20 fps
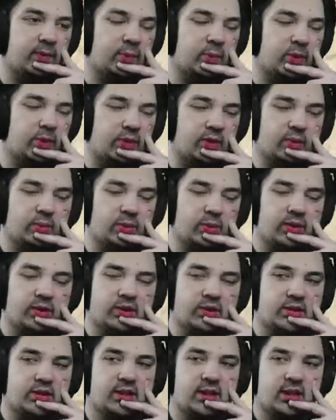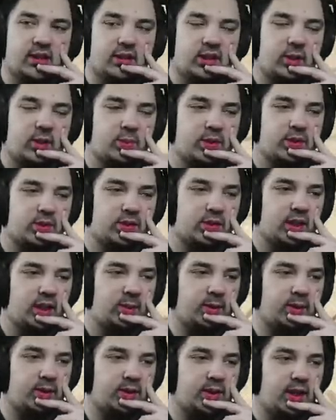with with just taking your optional
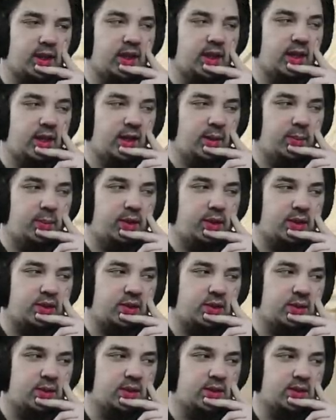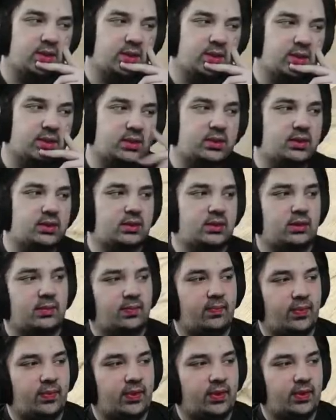damage. But as soon as there's
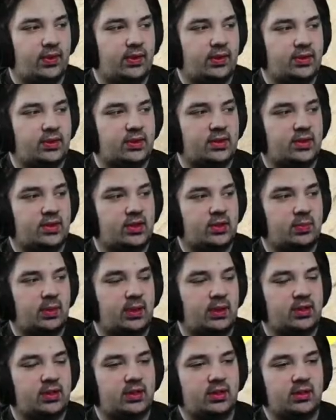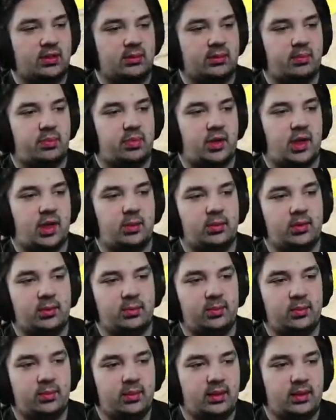there's a suspension problem,